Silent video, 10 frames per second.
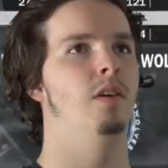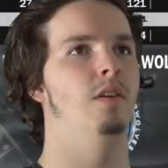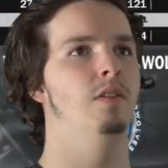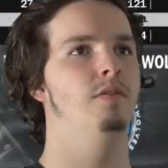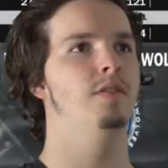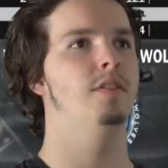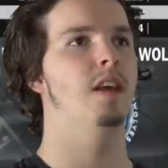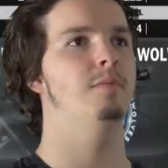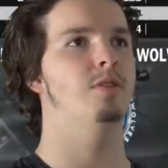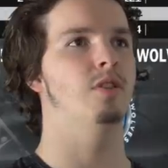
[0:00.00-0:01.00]
All of these
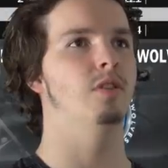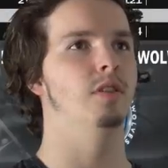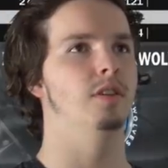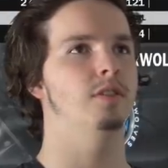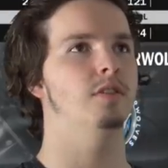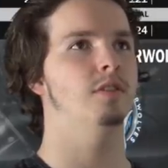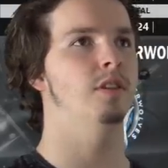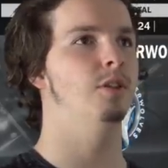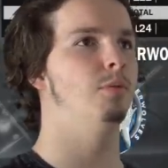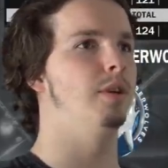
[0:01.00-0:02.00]
games are
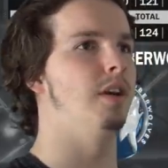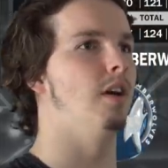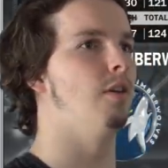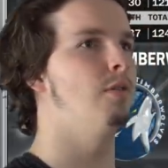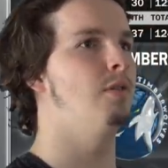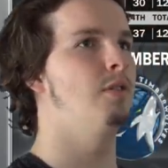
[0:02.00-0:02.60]
glitched. Here we go.